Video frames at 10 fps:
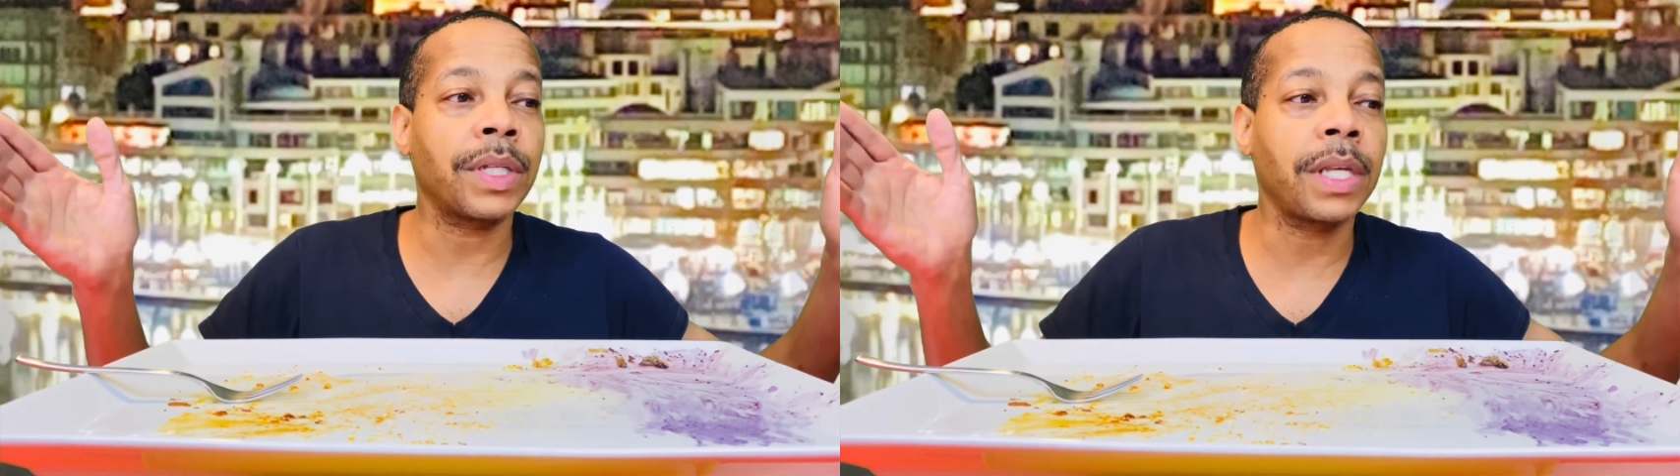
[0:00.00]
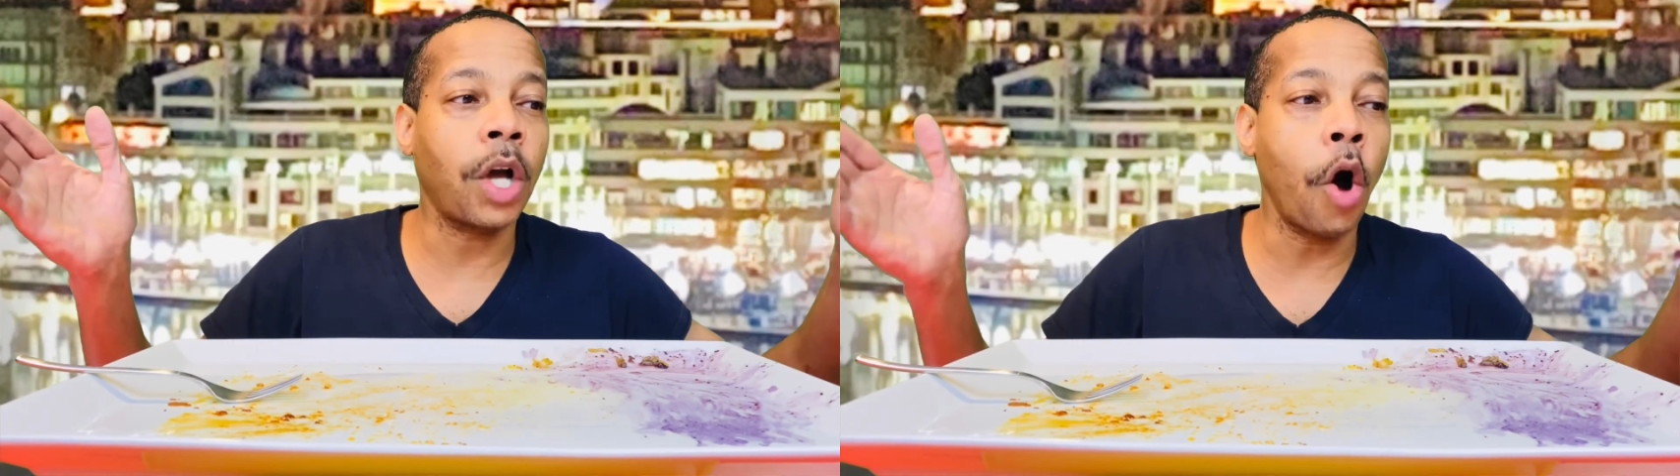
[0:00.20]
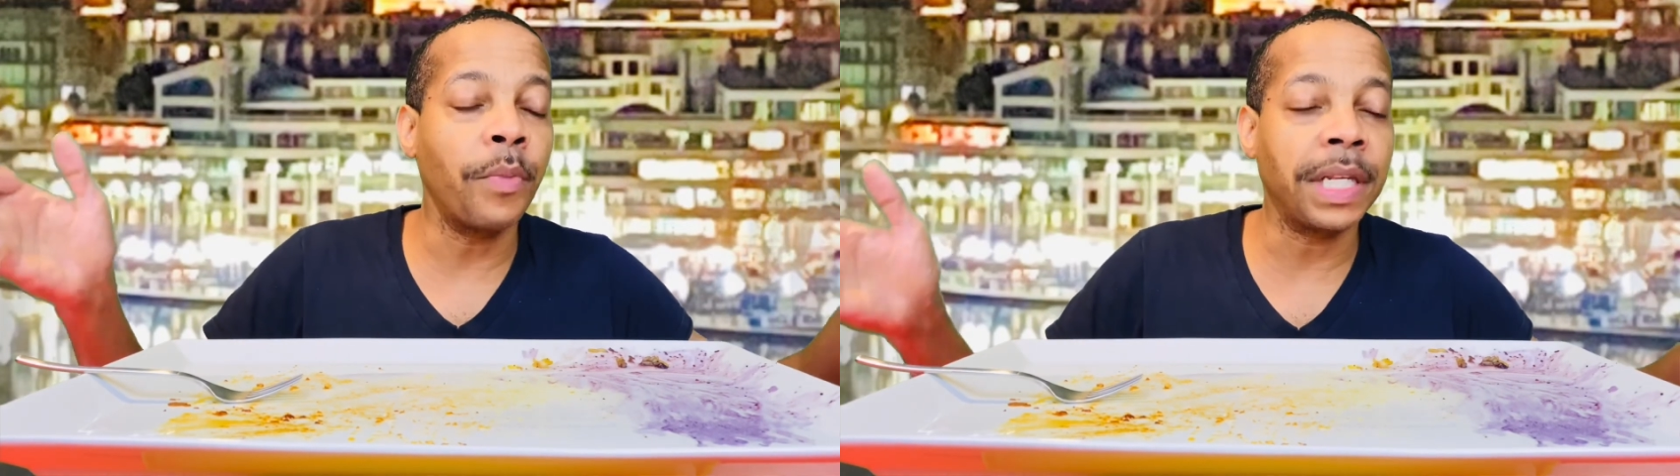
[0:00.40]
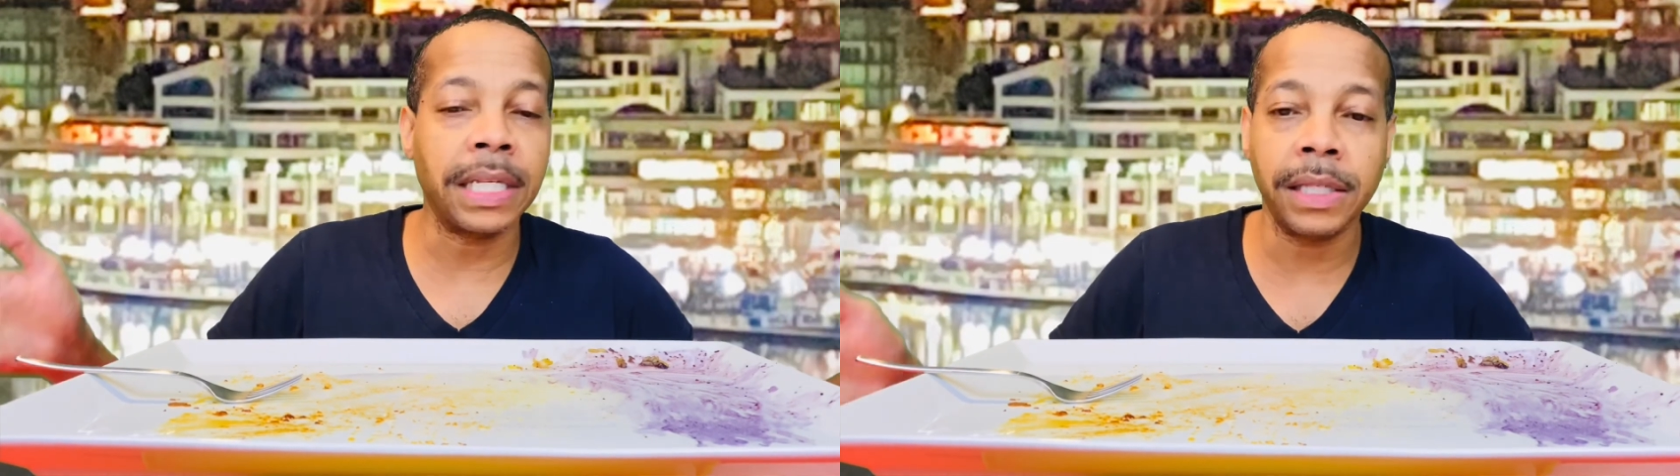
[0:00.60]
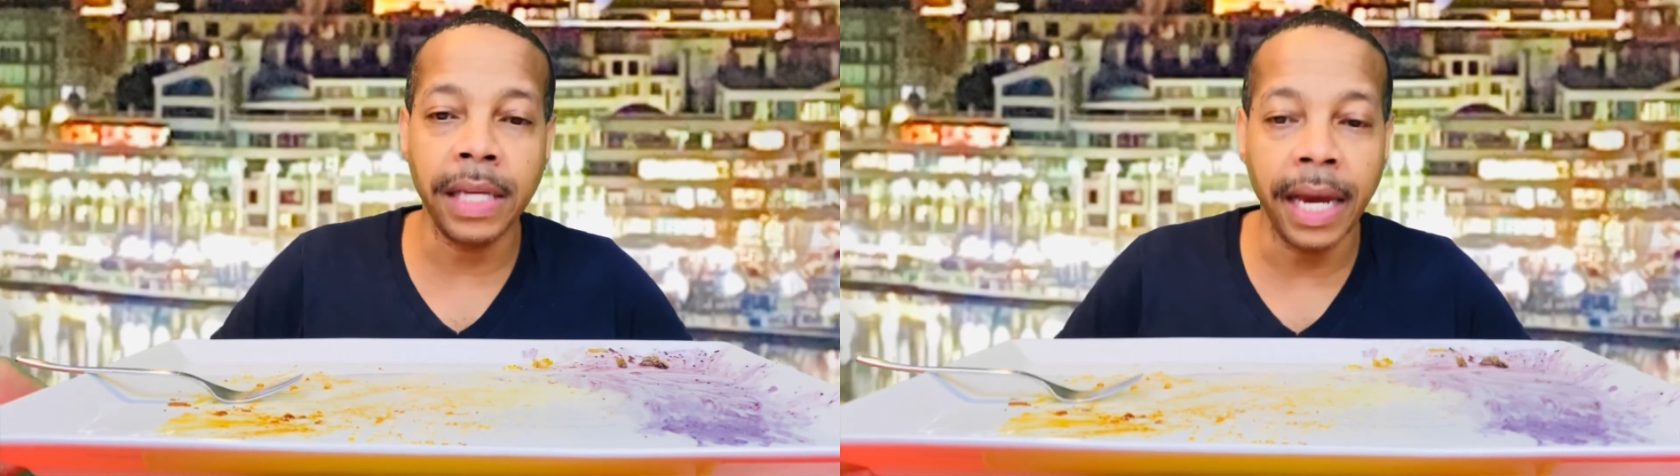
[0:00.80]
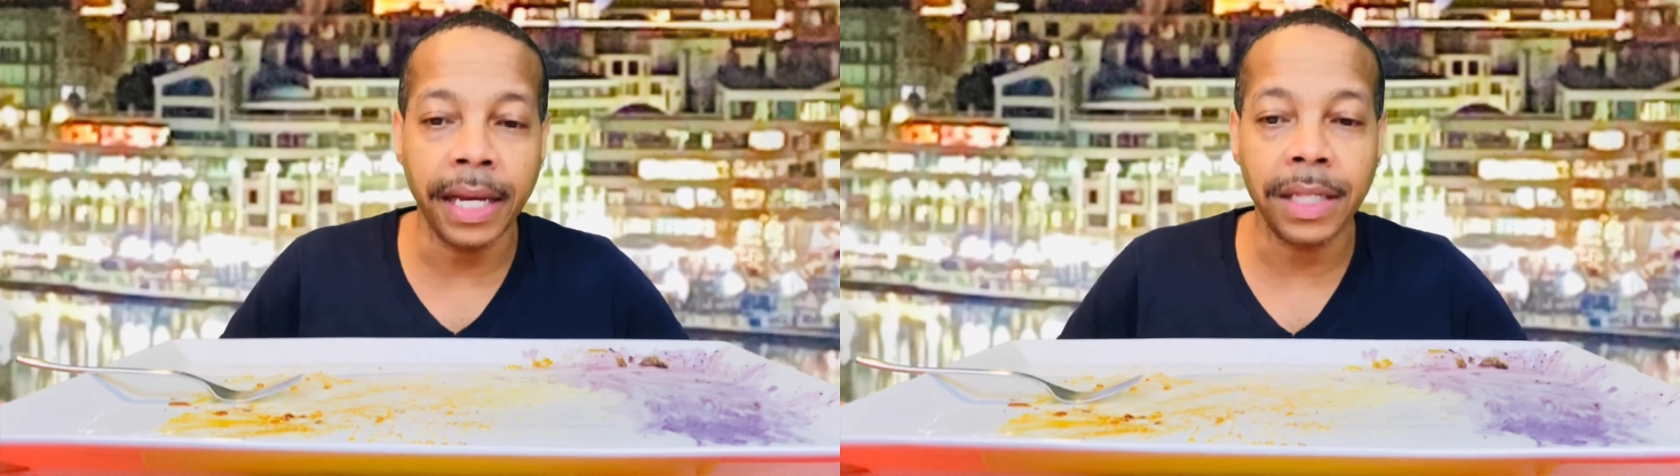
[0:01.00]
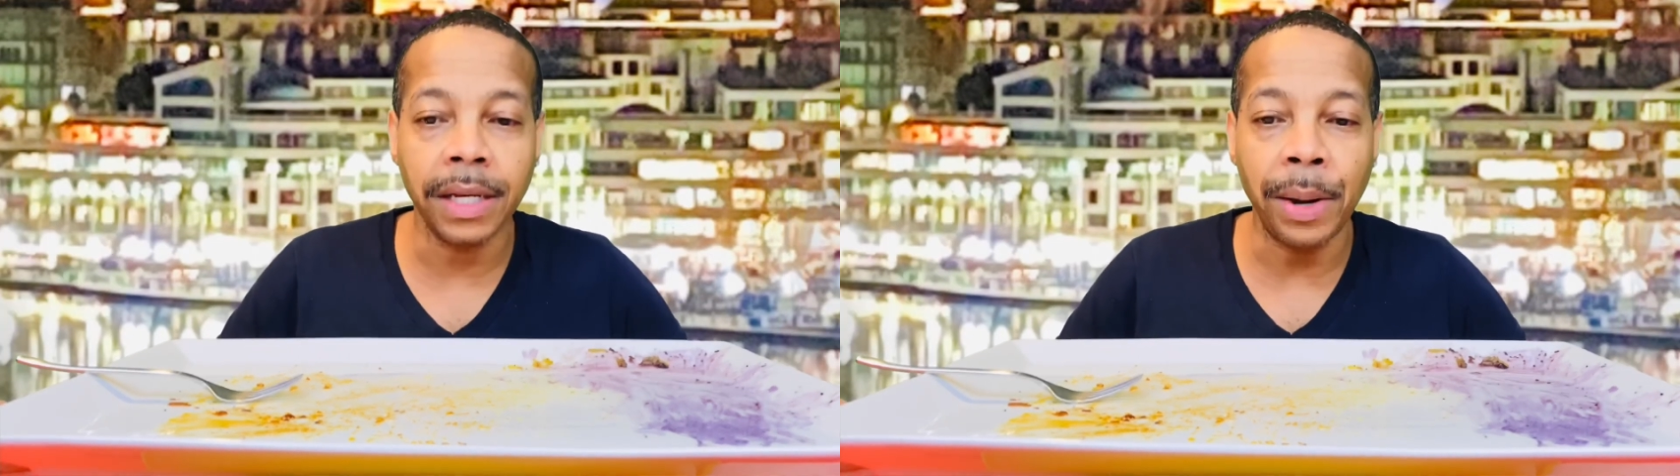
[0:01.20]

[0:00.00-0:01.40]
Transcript: they call me Sticks,